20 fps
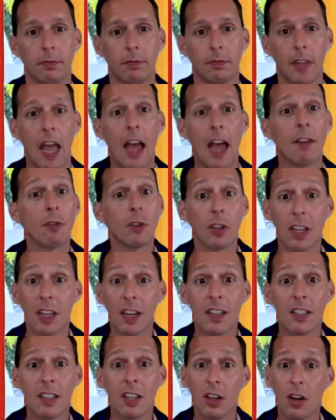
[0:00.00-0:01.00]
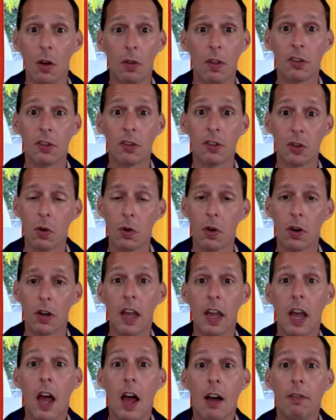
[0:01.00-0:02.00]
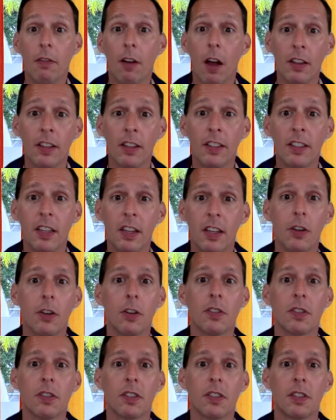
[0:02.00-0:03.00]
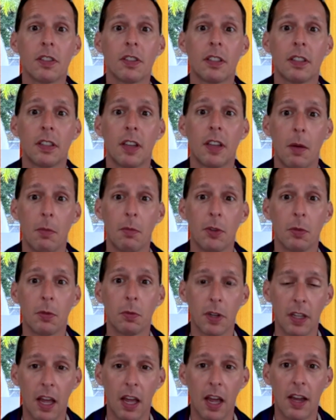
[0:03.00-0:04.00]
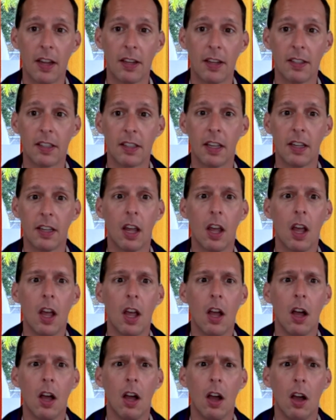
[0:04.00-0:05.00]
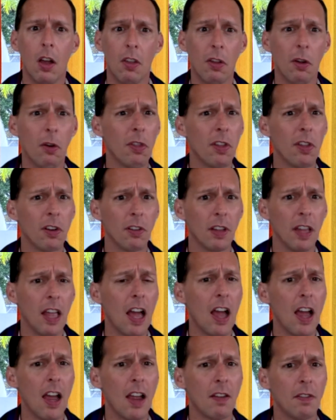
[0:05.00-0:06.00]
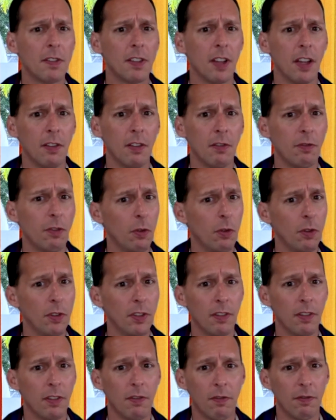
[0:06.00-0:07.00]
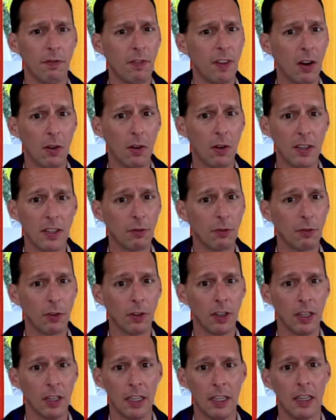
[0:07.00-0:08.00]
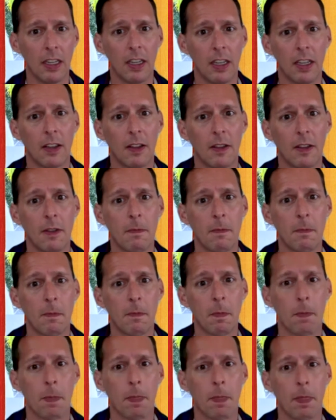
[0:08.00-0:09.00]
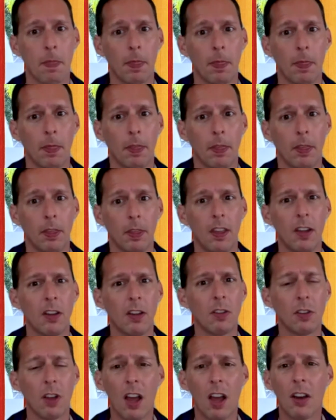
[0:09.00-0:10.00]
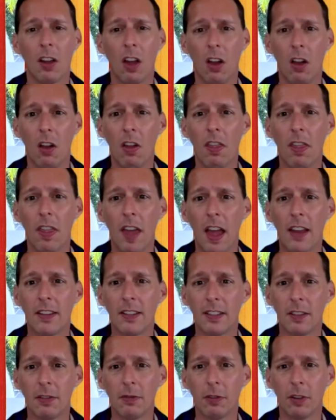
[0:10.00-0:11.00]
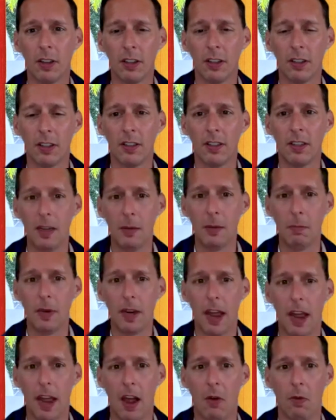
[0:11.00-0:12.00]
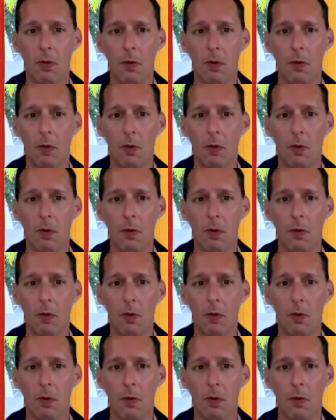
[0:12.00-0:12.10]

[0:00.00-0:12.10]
After getting to know their story, volunteers come to realize that although their lives unfolded very differently, they're not all that different deep down.